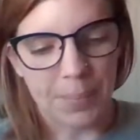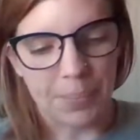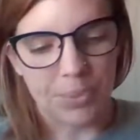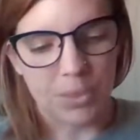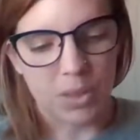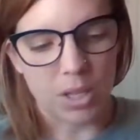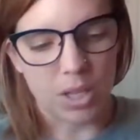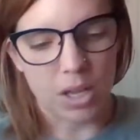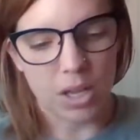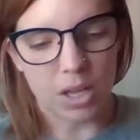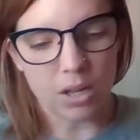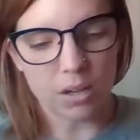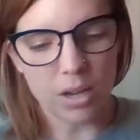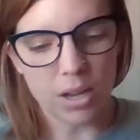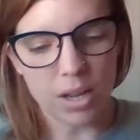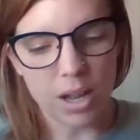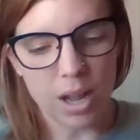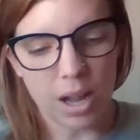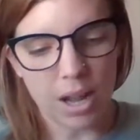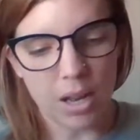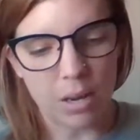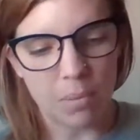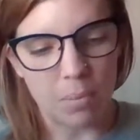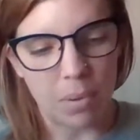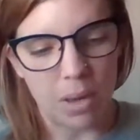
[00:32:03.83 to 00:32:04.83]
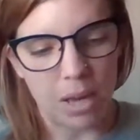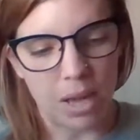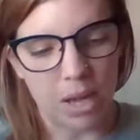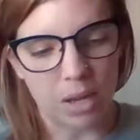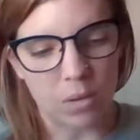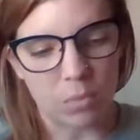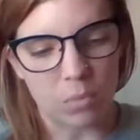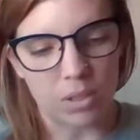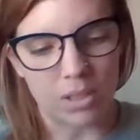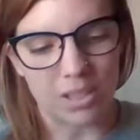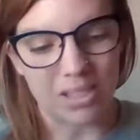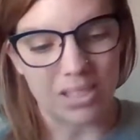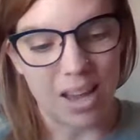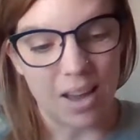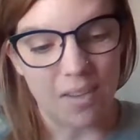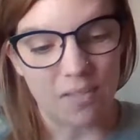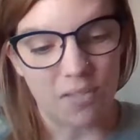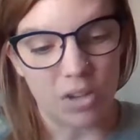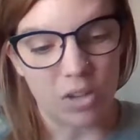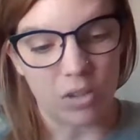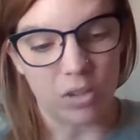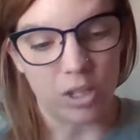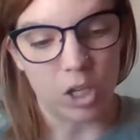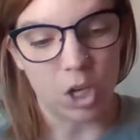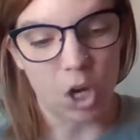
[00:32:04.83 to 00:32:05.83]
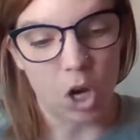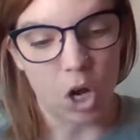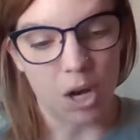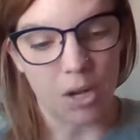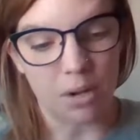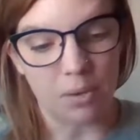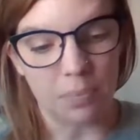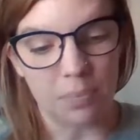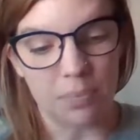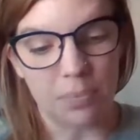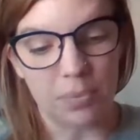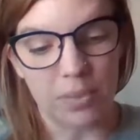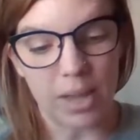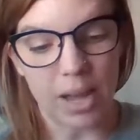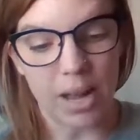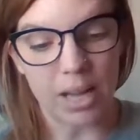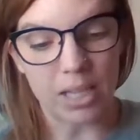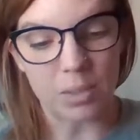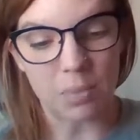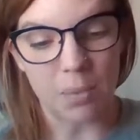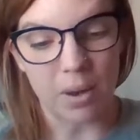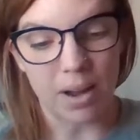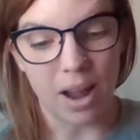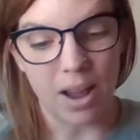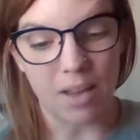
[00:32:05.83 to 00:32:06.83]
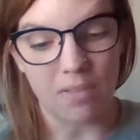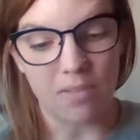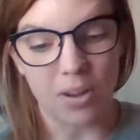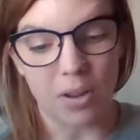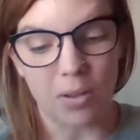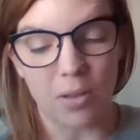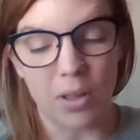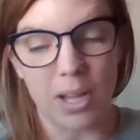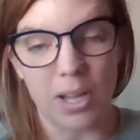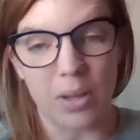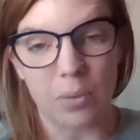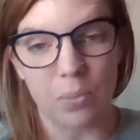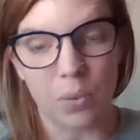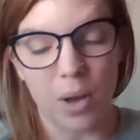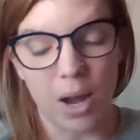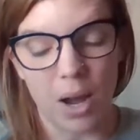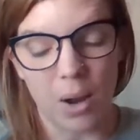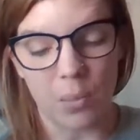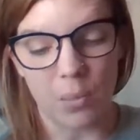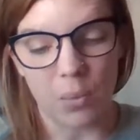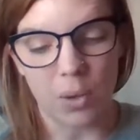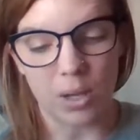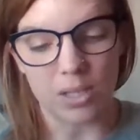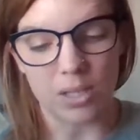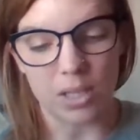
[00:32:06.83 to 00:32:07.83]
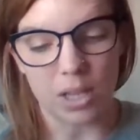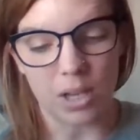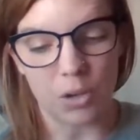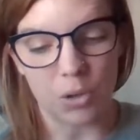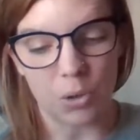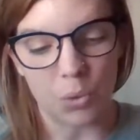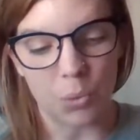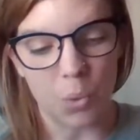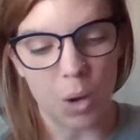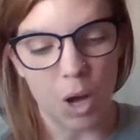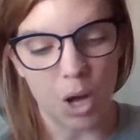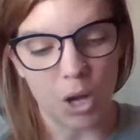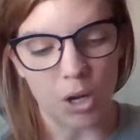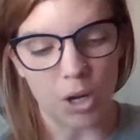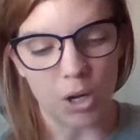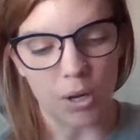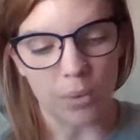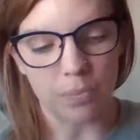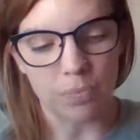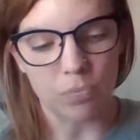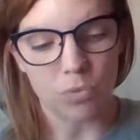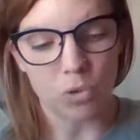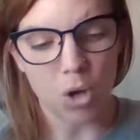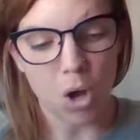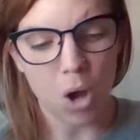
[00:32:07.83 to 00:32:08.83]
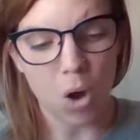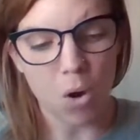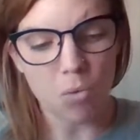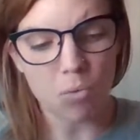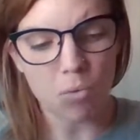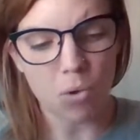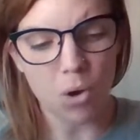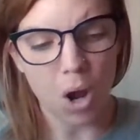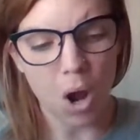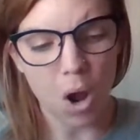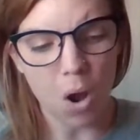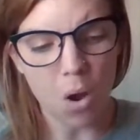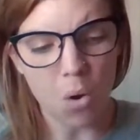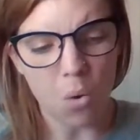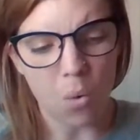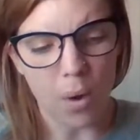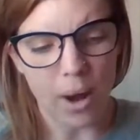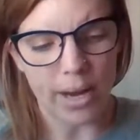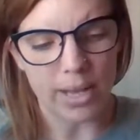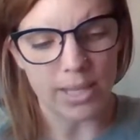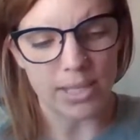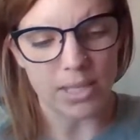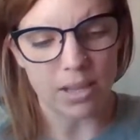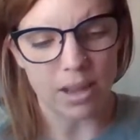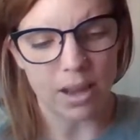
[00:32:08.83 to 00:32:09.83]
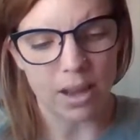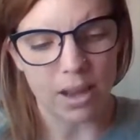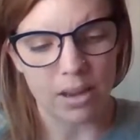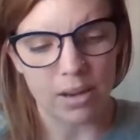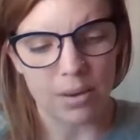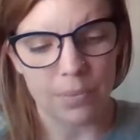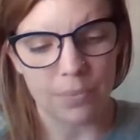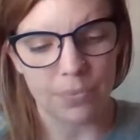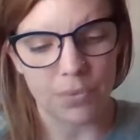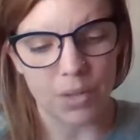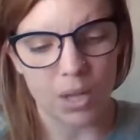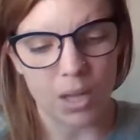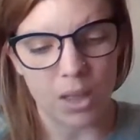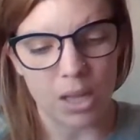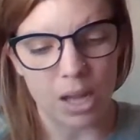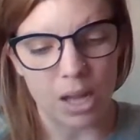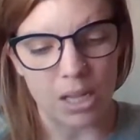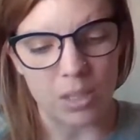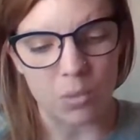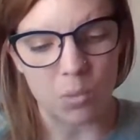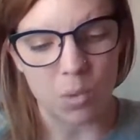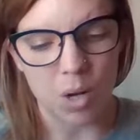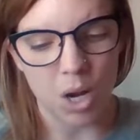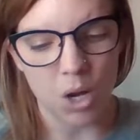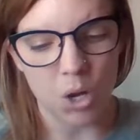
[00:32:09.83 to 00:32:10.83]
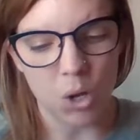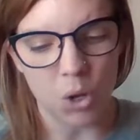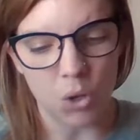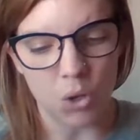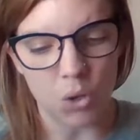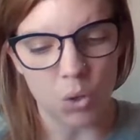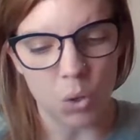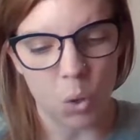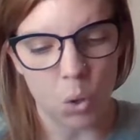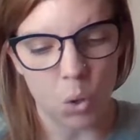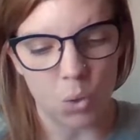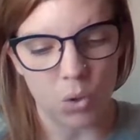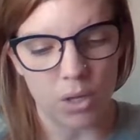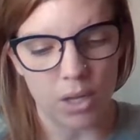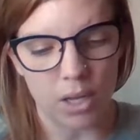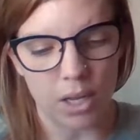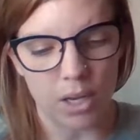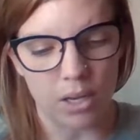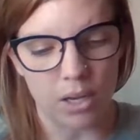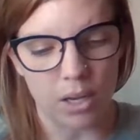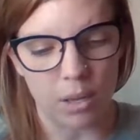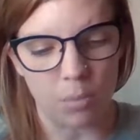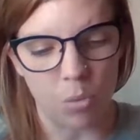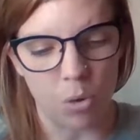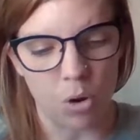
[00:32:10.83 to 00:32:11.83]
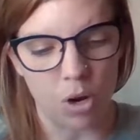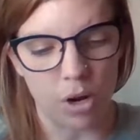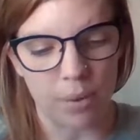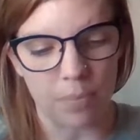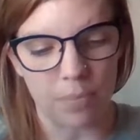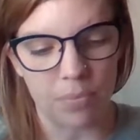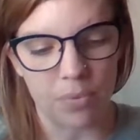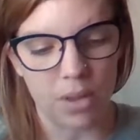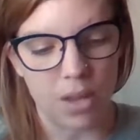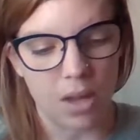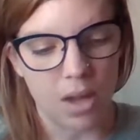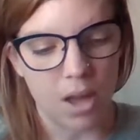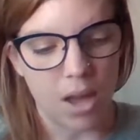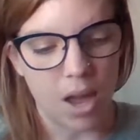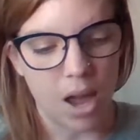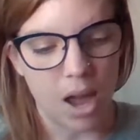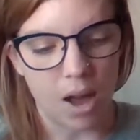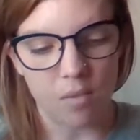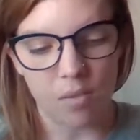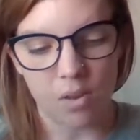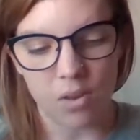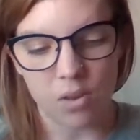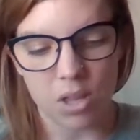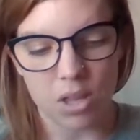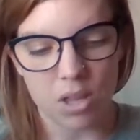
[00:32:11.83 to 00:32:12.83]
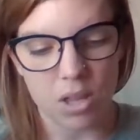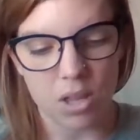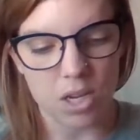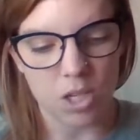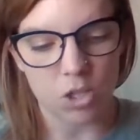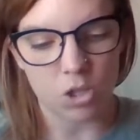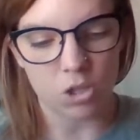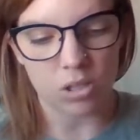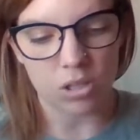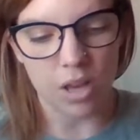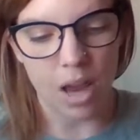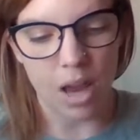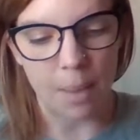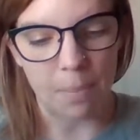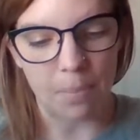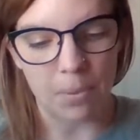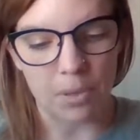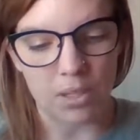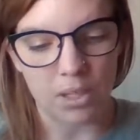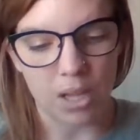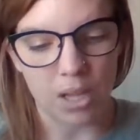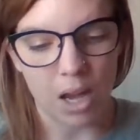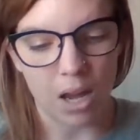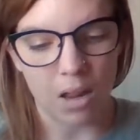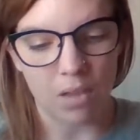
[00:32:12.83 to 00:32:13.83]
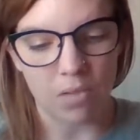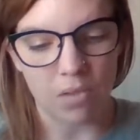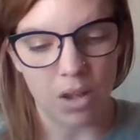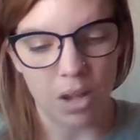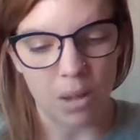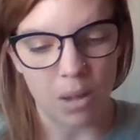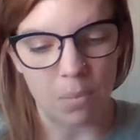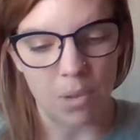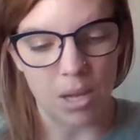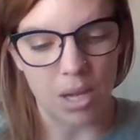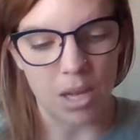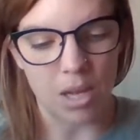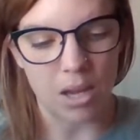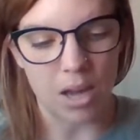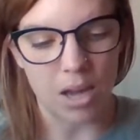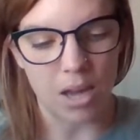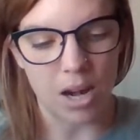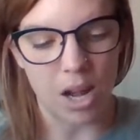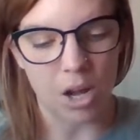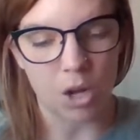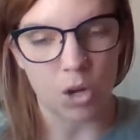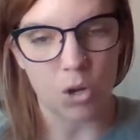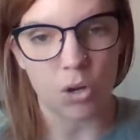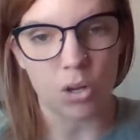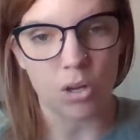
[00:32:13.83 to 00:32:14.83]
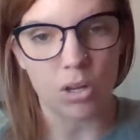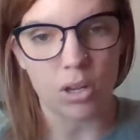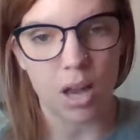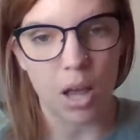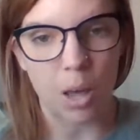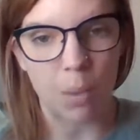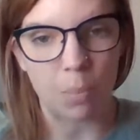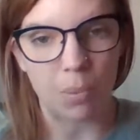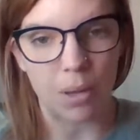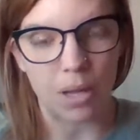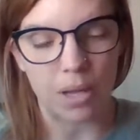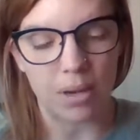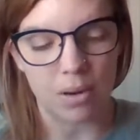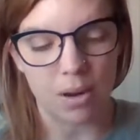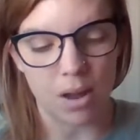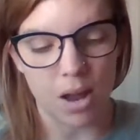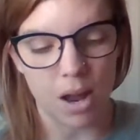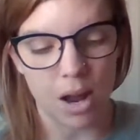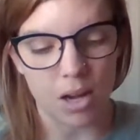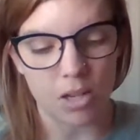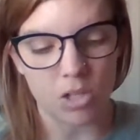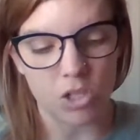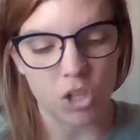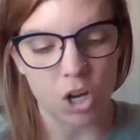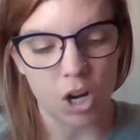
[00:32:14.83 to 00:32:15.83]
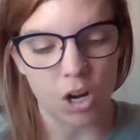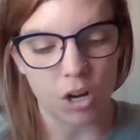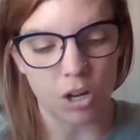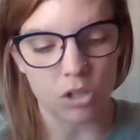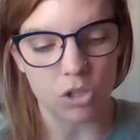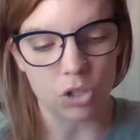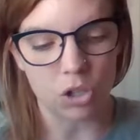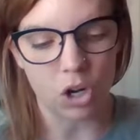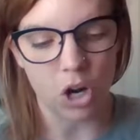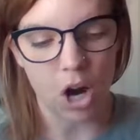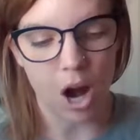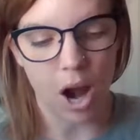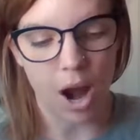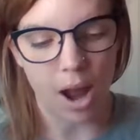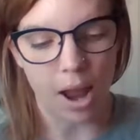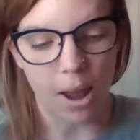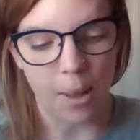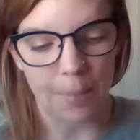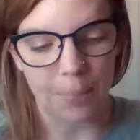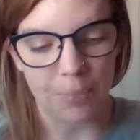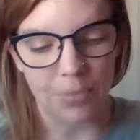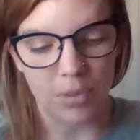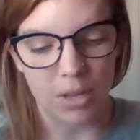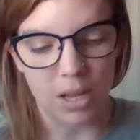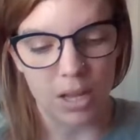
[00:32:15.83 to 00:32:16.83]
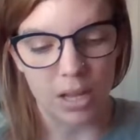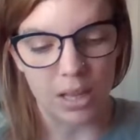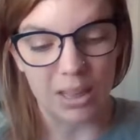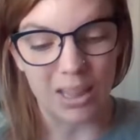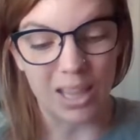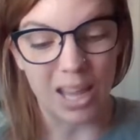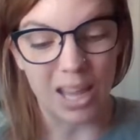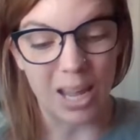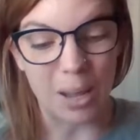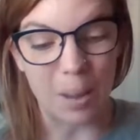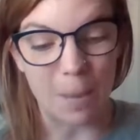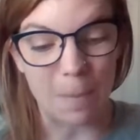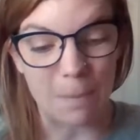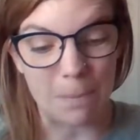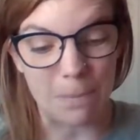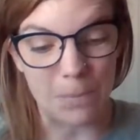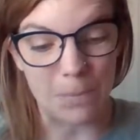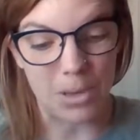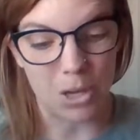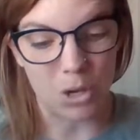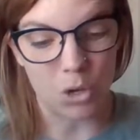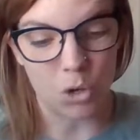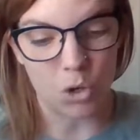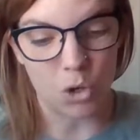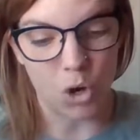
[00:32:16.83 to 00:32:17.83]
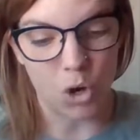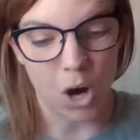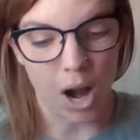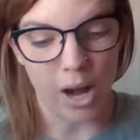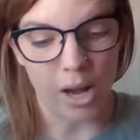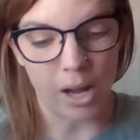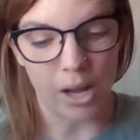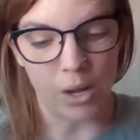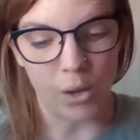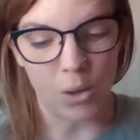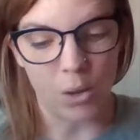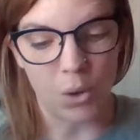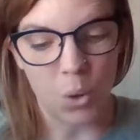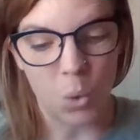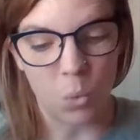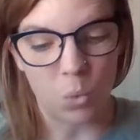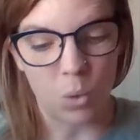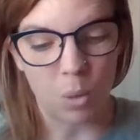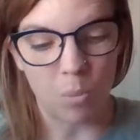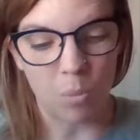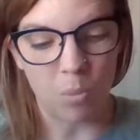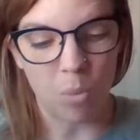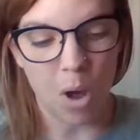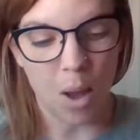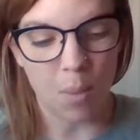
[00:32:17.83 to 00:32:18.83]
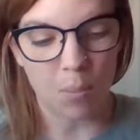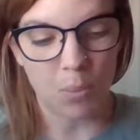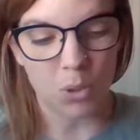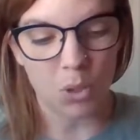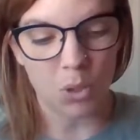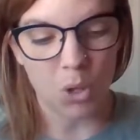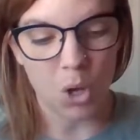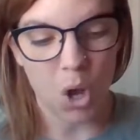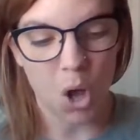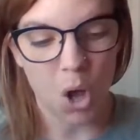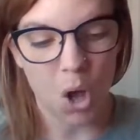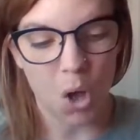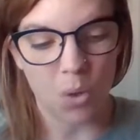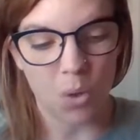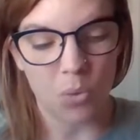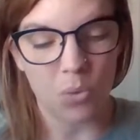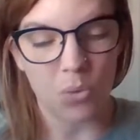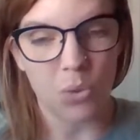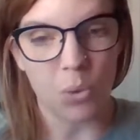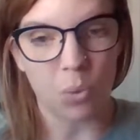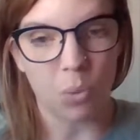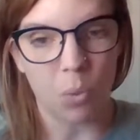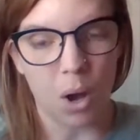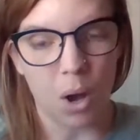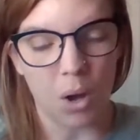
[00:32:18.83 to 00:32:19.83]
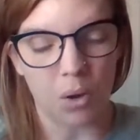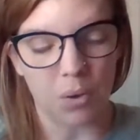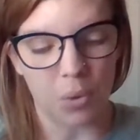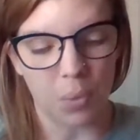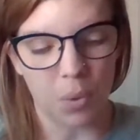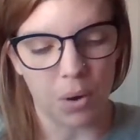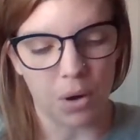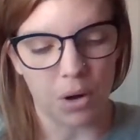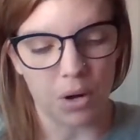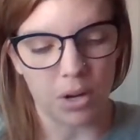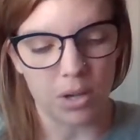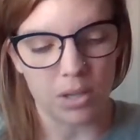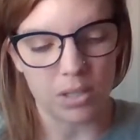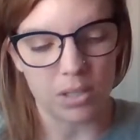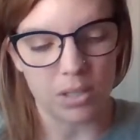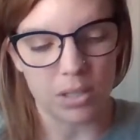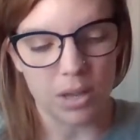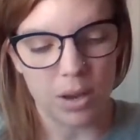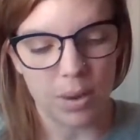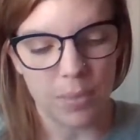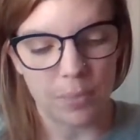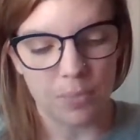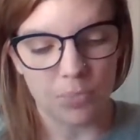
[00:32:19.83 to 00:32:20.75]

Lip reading: The hearing aid band was definitely gone. That's why I felt like I was underwater. "Oh no," I said, and that's when I couldn't hold it in anymore. Everything that had just happened kind of hit me, and I couldn't help it. I started to cry, like big crying, what Mom would call the waterworks.